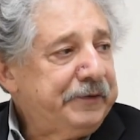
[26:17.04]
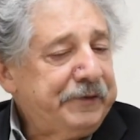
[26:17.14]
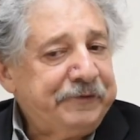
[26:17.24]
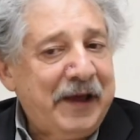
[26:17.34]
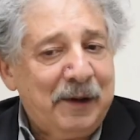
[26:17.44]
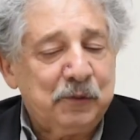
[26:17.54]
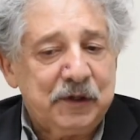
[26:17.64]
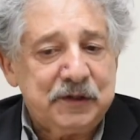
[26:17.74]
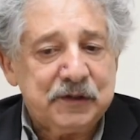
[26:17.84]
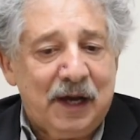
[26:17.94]

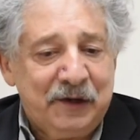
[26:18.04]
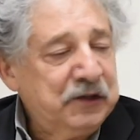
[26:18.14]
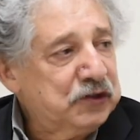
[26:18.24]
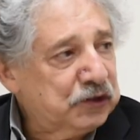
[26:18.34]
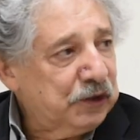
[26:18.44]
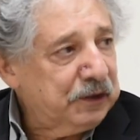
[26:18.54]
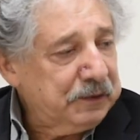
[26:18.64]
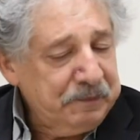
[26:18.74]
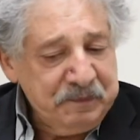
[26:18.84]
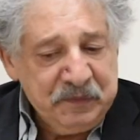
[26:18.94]
families uninsured.
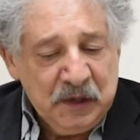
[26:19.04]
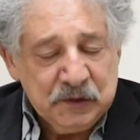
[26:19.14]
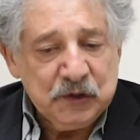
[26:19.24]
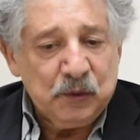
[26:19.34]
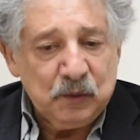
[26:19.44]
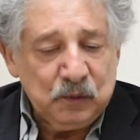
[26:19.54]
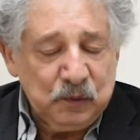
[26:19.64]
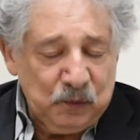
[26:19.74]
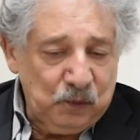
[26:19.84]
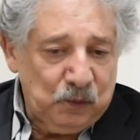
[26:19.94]
So
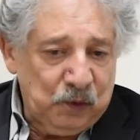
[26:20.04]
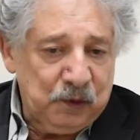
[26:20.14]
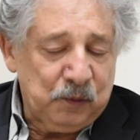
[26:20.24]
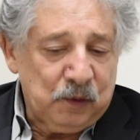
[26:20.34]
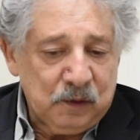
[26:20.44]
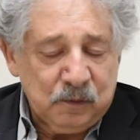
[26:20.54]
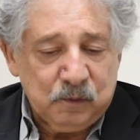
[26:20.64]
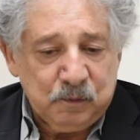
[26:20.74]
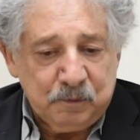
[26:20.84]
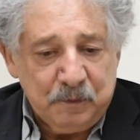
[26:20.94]

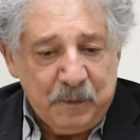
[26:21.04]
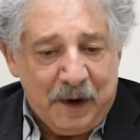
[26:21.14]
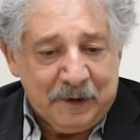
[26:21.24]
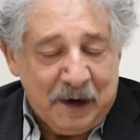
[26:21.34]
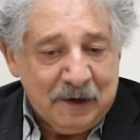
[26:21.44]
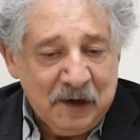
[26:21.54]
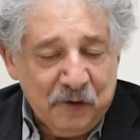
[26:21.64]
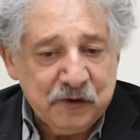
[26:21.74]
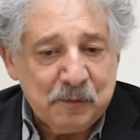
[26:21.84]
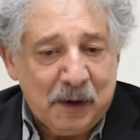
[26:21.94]
our
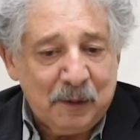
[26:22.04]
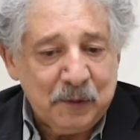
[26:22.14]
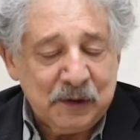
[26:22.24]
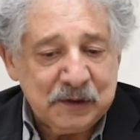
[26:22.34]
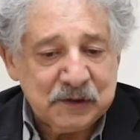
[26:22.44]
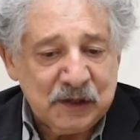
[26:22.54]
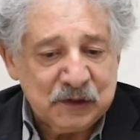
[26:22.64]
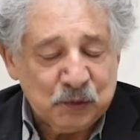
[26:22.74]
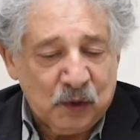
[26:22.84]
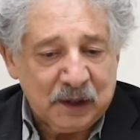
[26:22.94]
health department
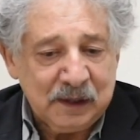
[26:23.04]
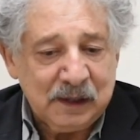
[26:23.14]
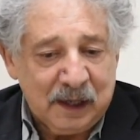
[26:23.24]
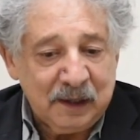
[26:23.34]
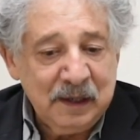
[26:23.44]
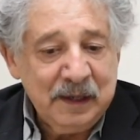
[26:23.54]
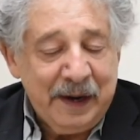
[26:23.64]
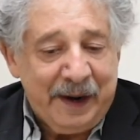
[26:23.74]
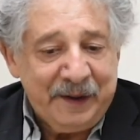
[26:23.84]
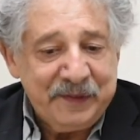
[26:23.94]
is working
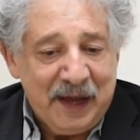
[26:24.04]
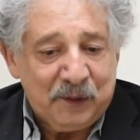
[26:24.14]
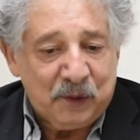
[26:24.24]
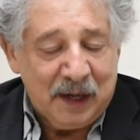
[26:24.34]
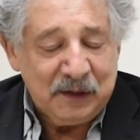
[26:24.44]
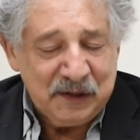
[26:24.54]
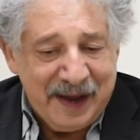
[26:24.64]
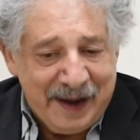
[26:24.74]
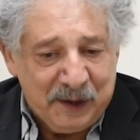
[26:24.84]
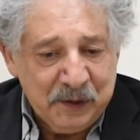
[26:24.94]
on that right
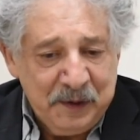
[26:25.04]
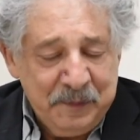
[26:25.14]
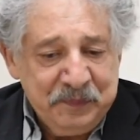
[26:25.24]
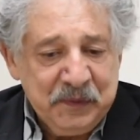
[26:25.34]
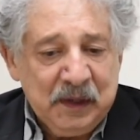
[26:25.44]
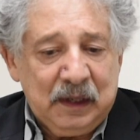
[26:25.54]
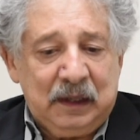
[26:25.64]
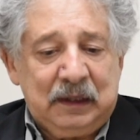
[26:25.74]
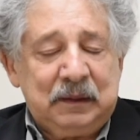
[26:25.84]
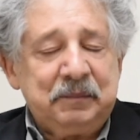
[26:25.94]
now,
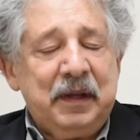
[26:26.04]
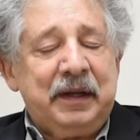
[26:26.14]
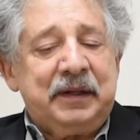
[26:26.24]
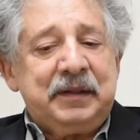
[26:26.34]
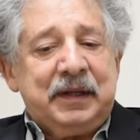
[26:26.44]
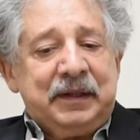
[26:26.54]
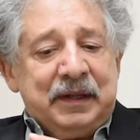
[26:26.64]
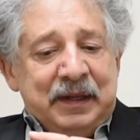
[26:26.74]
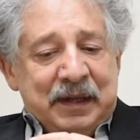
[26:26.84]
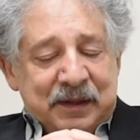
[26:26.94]

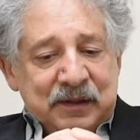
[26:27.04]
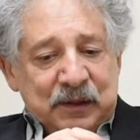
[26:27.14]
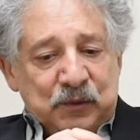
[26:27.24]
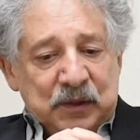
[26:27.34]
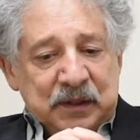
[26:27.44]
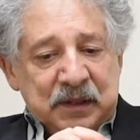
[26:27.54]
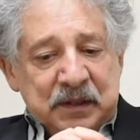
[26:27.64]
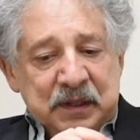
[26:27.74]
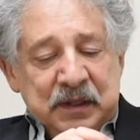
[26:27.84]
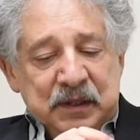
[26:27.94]
and I think
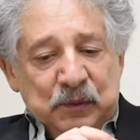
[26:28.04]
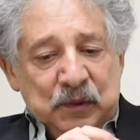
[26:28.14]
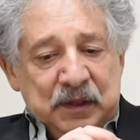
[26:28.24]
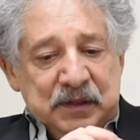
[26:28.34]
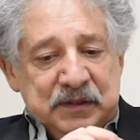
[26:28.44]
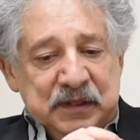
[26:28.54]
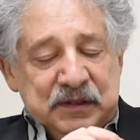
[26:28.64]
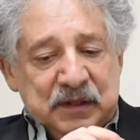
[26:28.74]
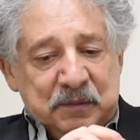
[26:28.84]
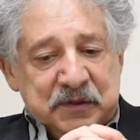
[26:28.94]
we're gonna see
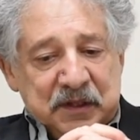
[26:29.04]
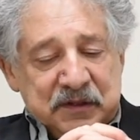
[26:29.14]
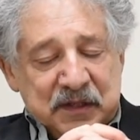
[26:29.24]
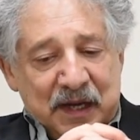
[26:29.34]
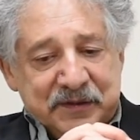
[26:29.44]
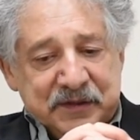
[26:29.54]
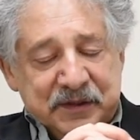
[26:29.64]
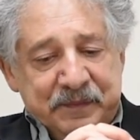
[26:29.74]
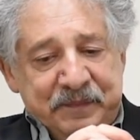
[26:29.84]
some success.